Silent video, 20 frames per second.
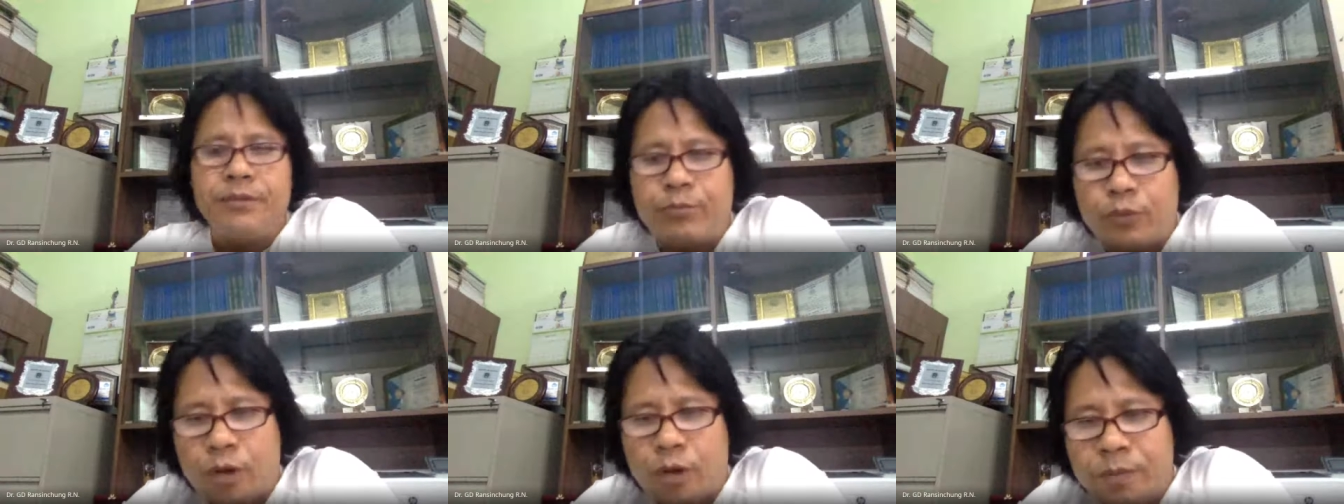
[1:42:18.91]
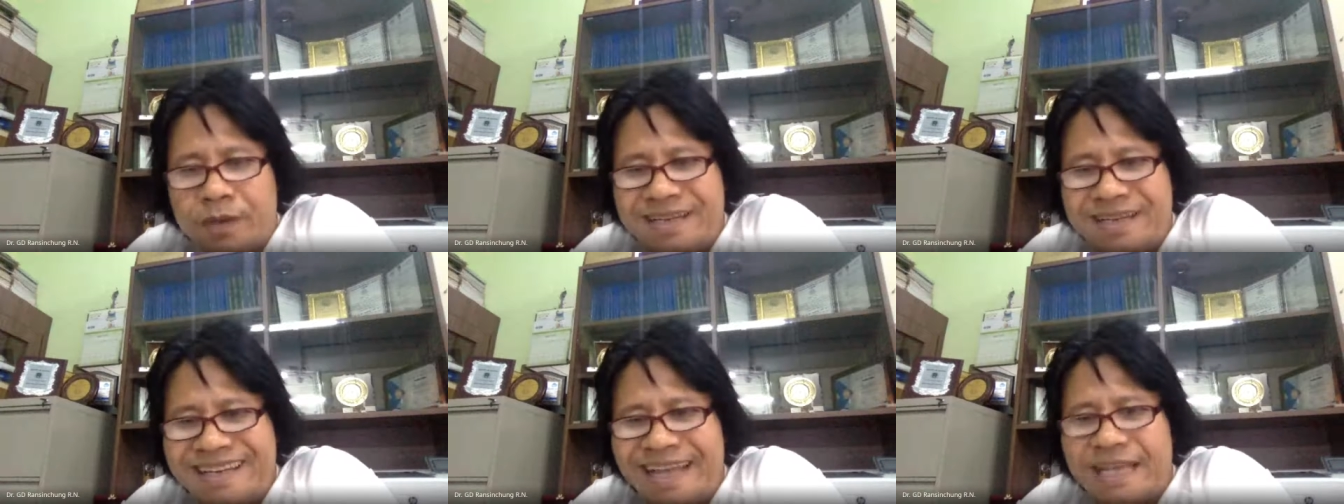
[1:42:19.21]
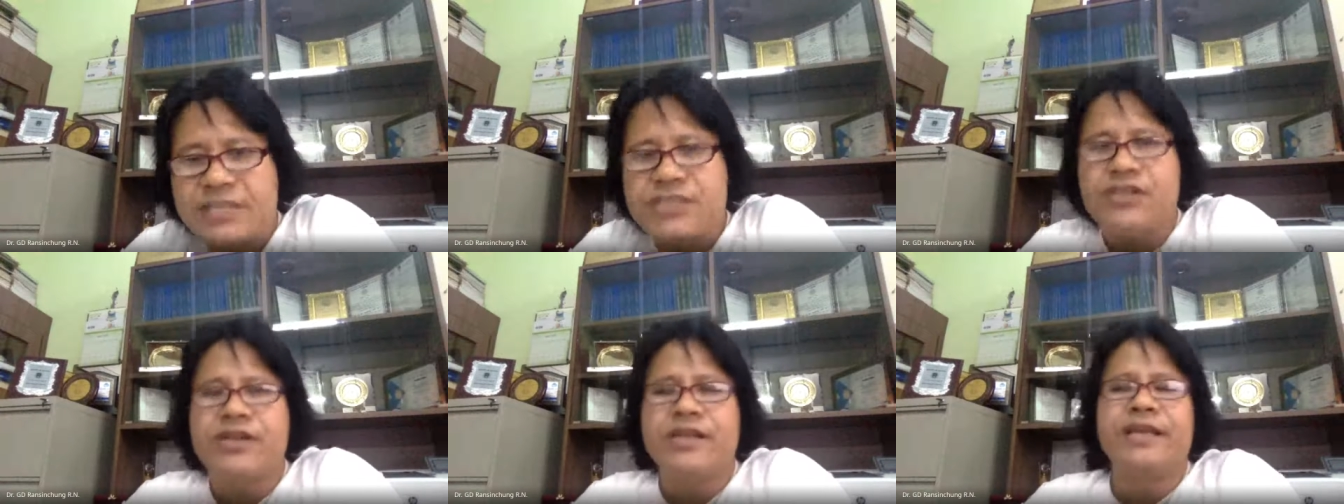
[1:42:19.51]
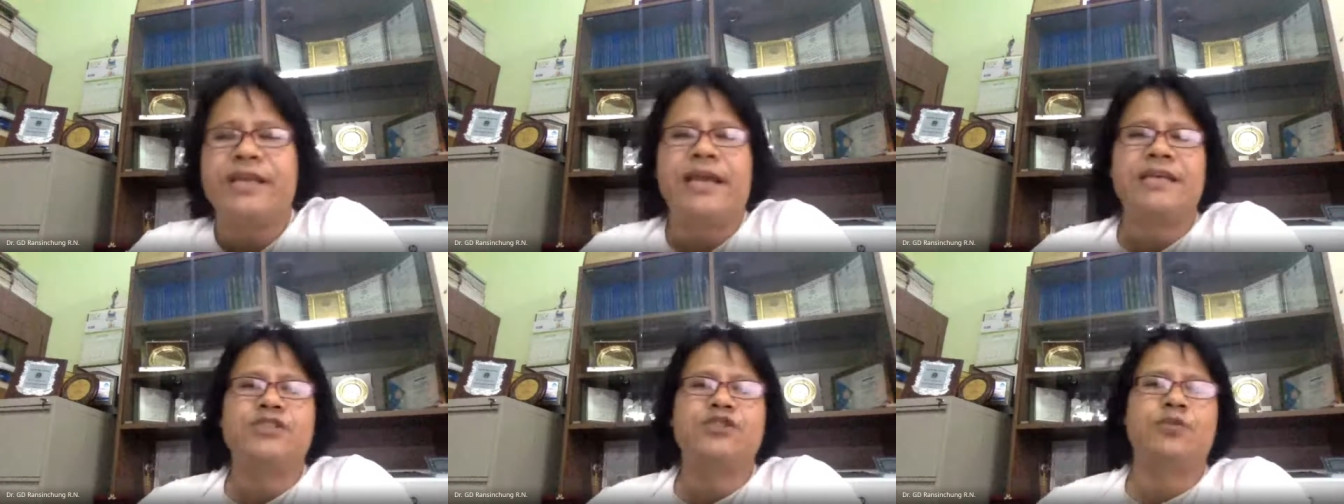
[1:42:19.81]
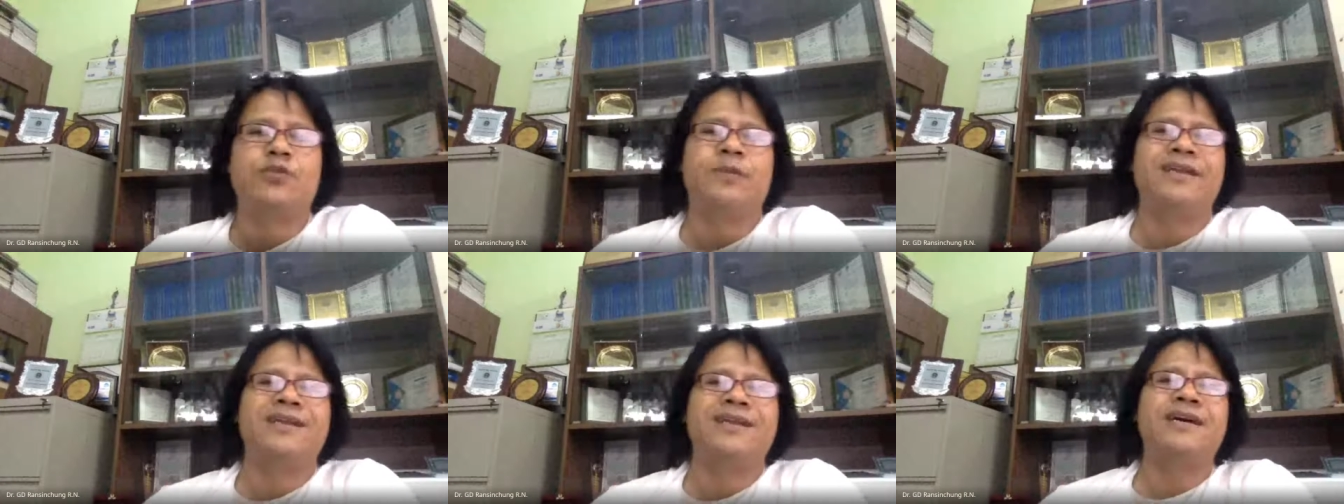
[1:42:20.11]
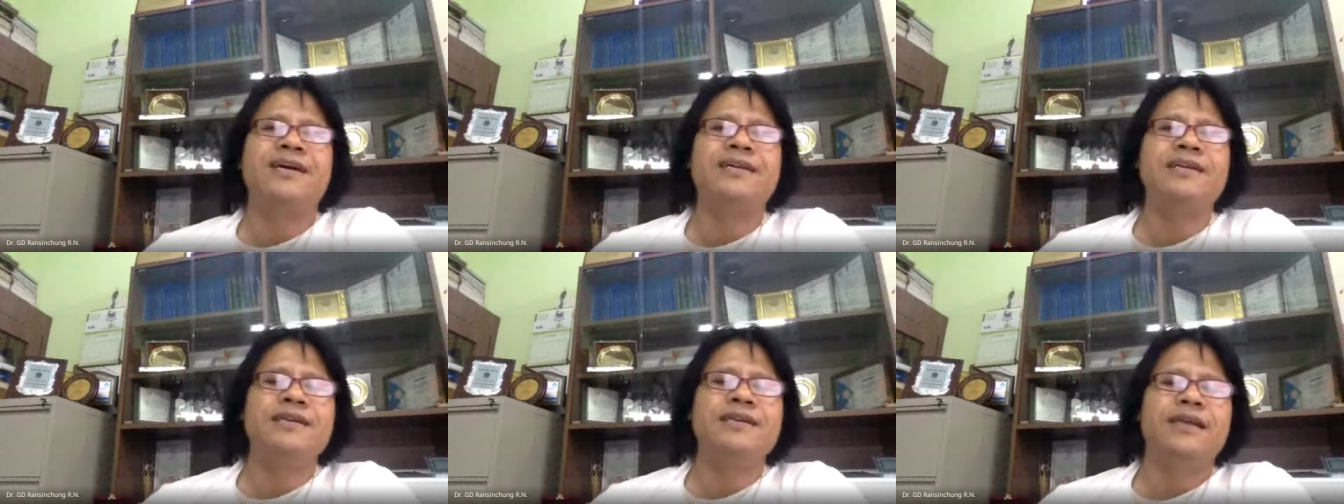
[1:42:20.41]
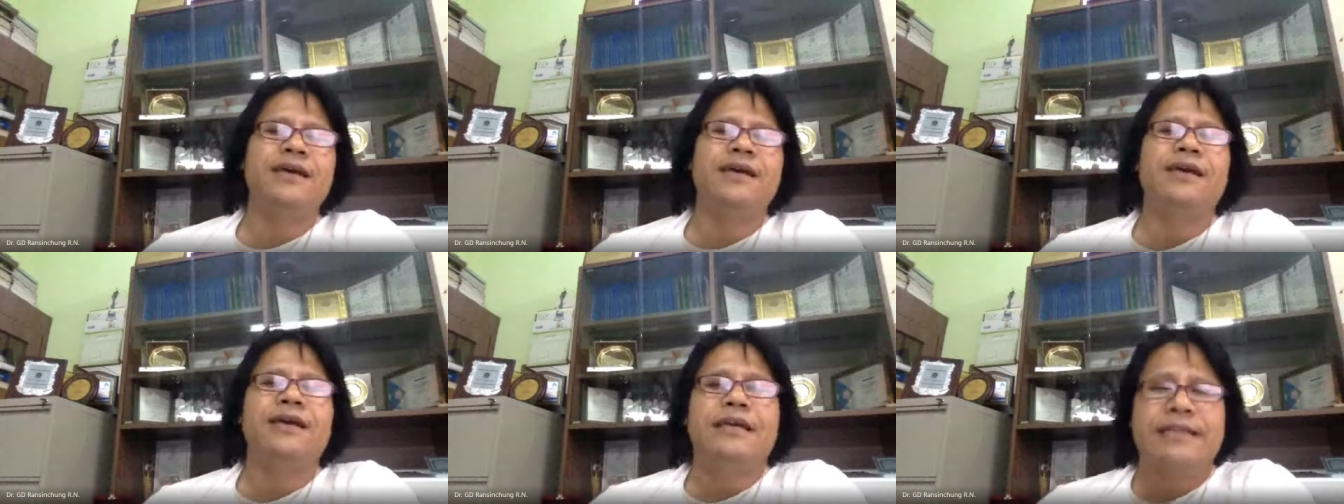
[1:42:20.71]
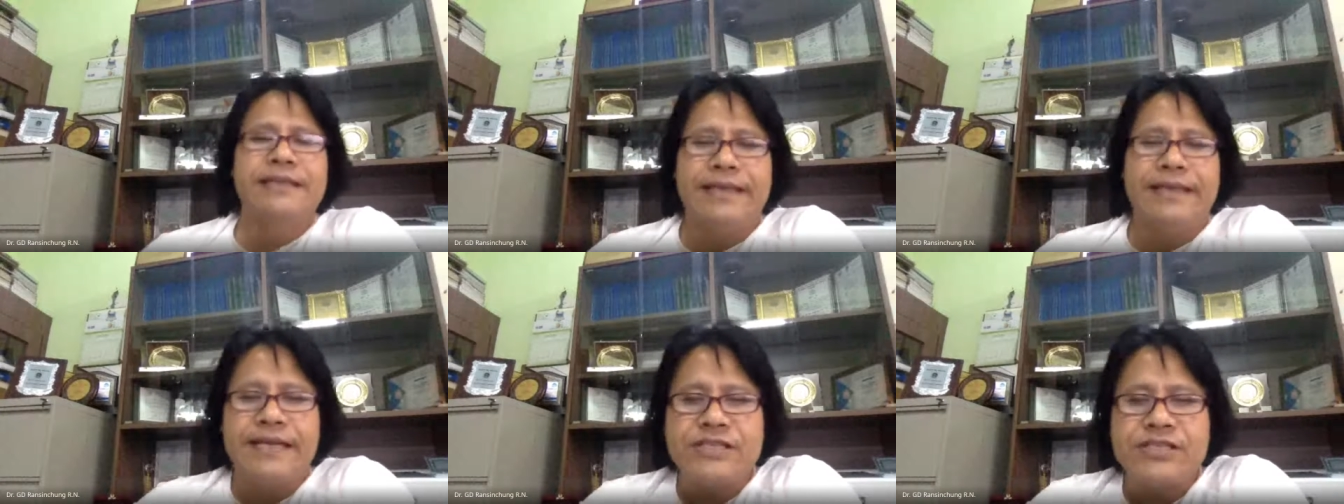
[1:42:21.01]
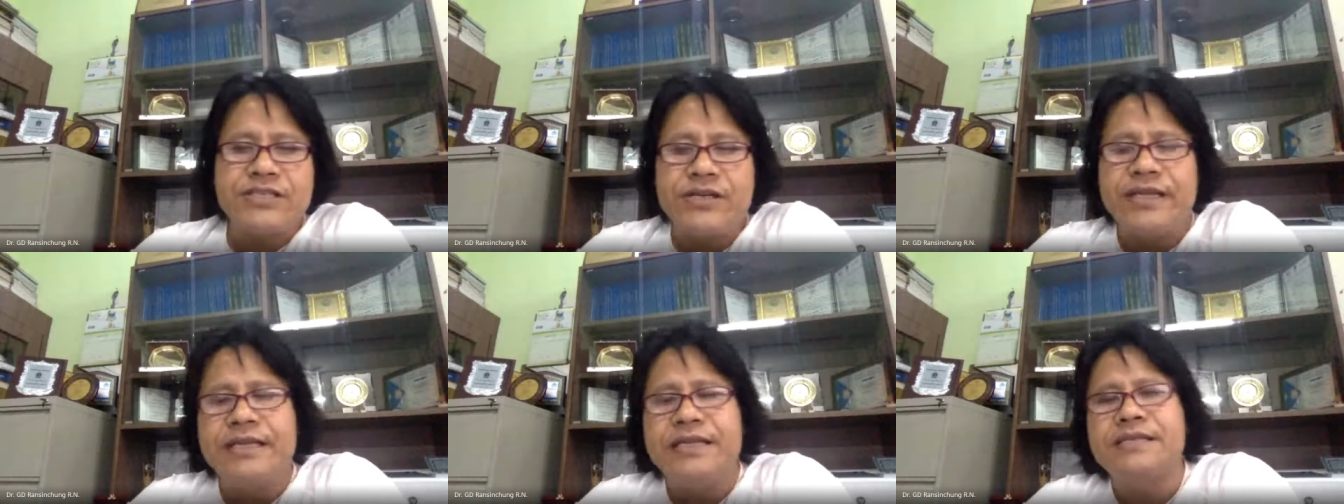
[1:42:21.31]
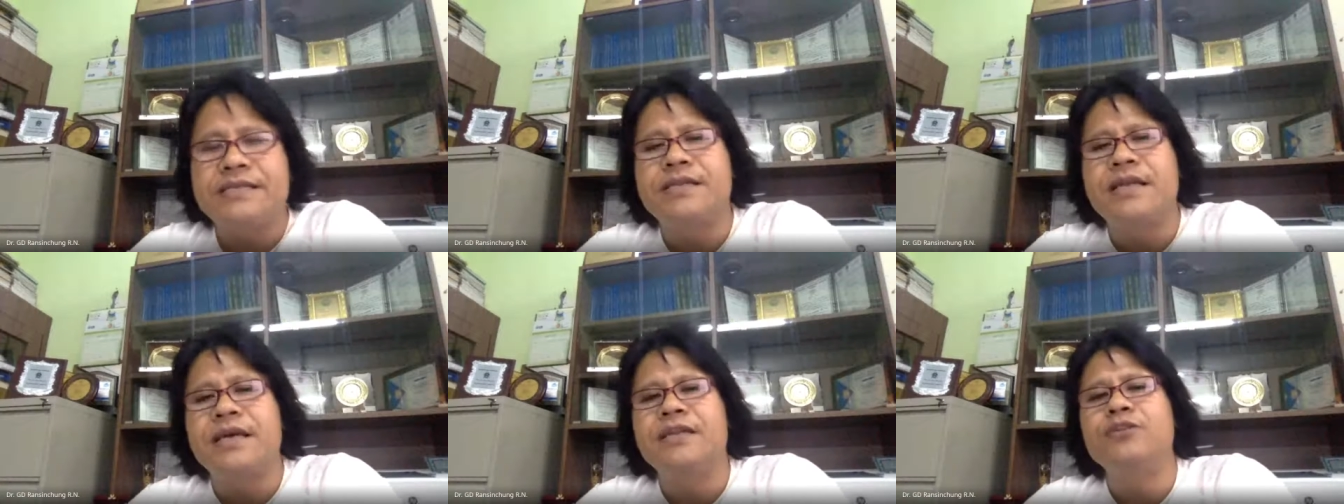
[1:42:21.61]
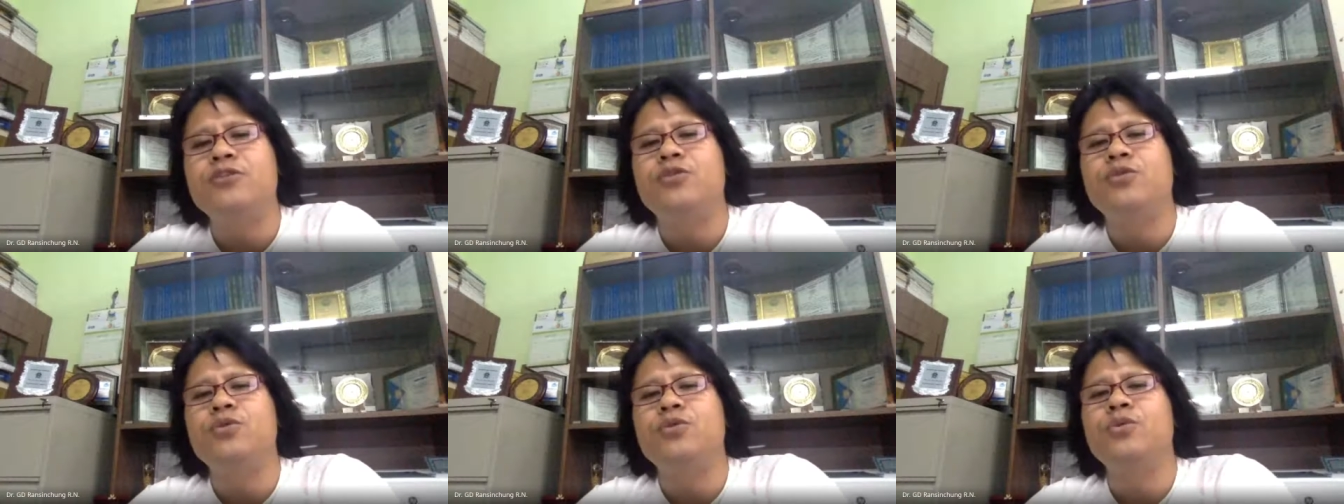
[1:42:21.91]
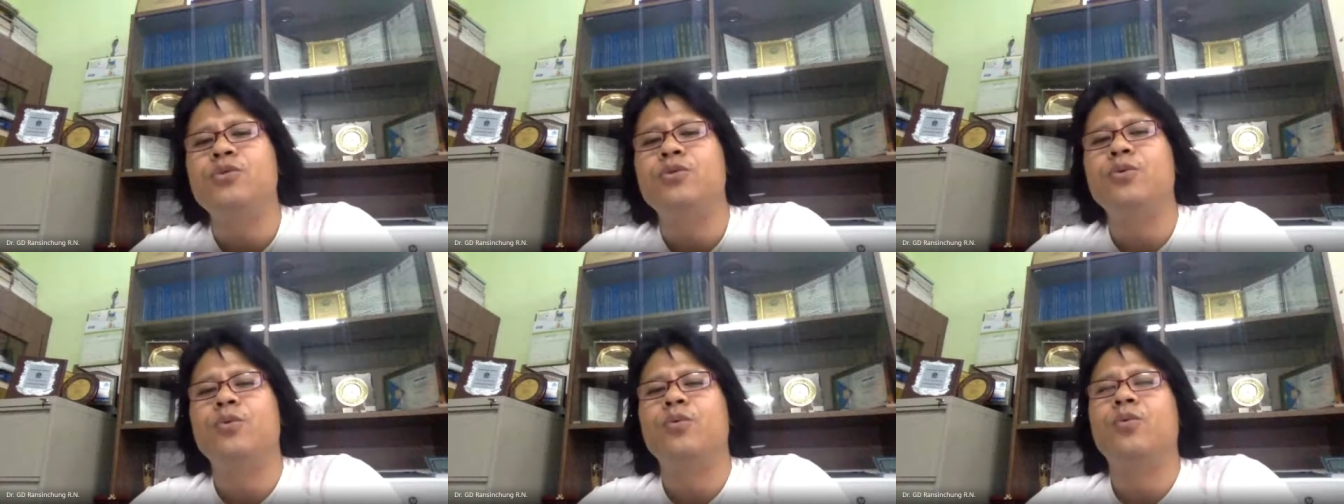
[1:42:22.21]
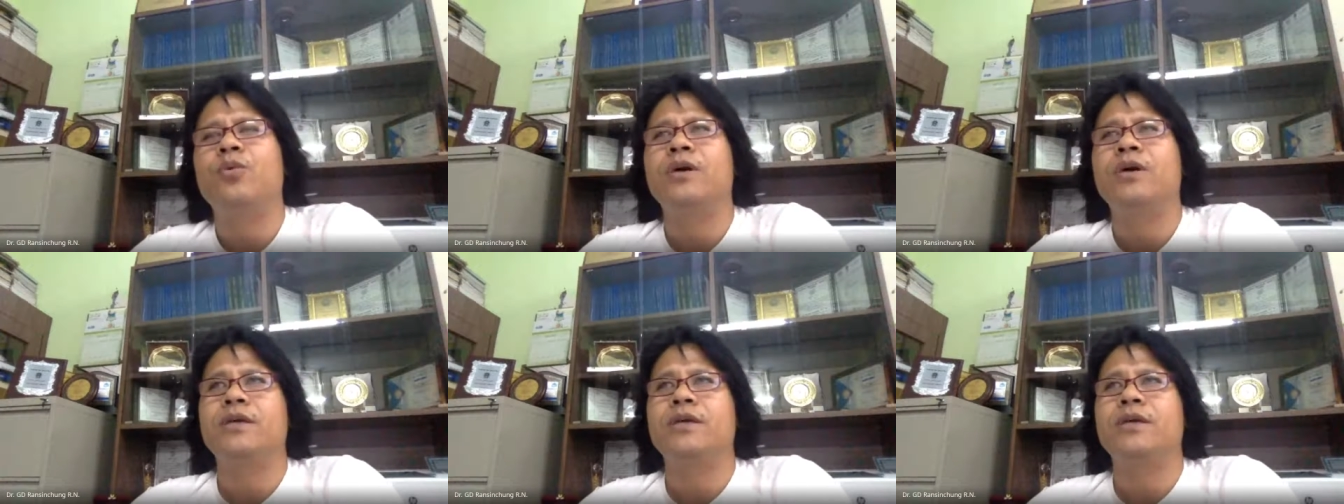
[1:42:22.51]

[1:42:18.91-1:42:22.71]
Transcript: proper texturing has to be done. Texturing is done to